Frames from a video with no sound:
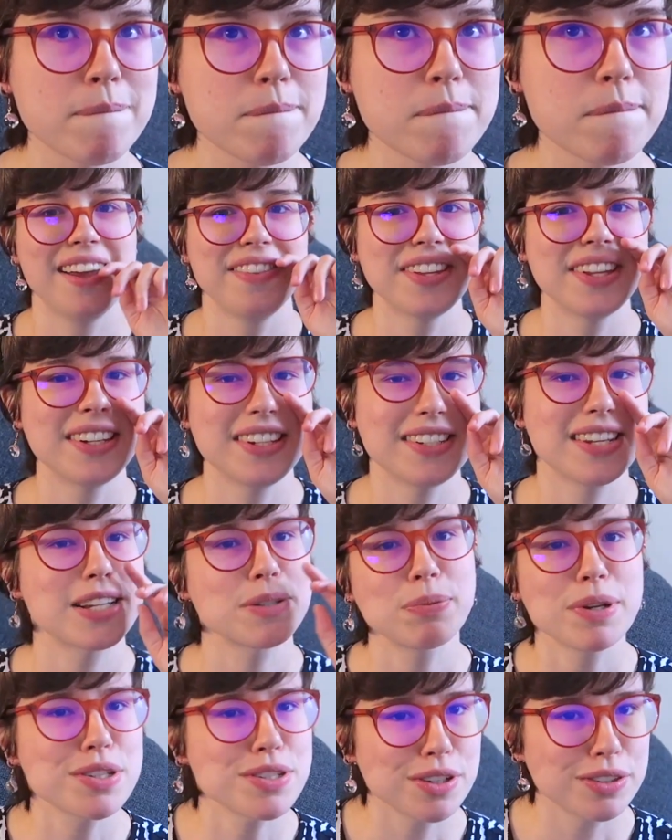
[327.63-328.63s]
And then it
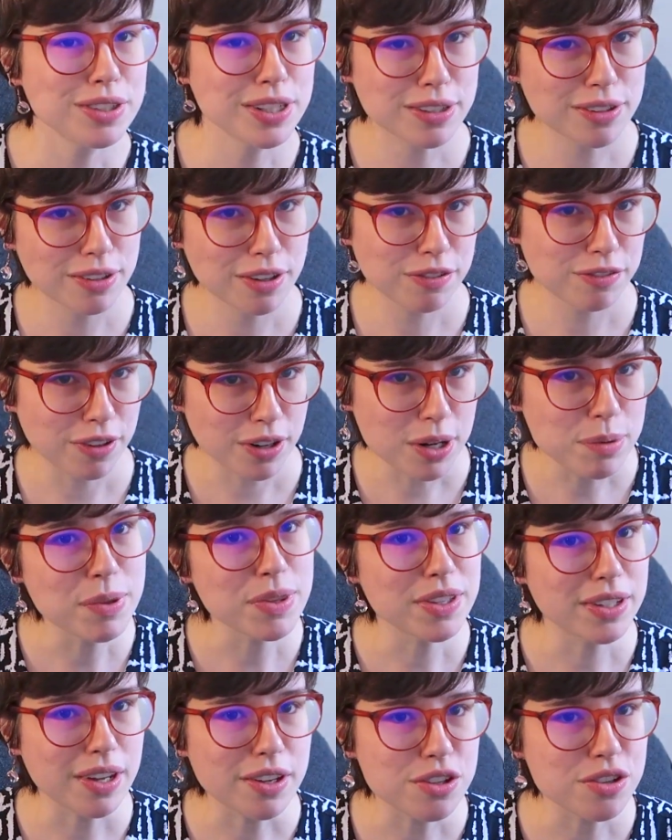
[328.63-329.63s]
takes place on like a farm
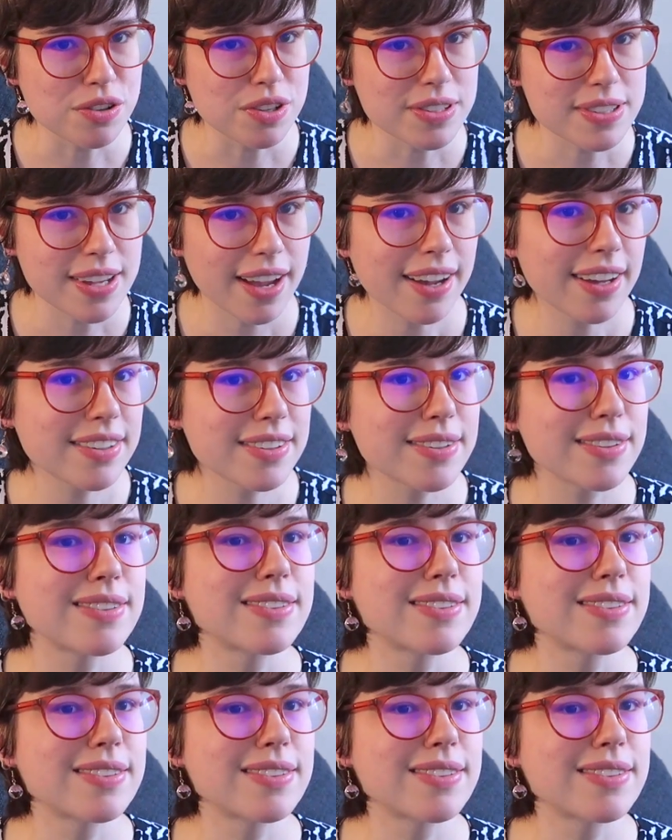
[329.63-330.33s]
in the countryside.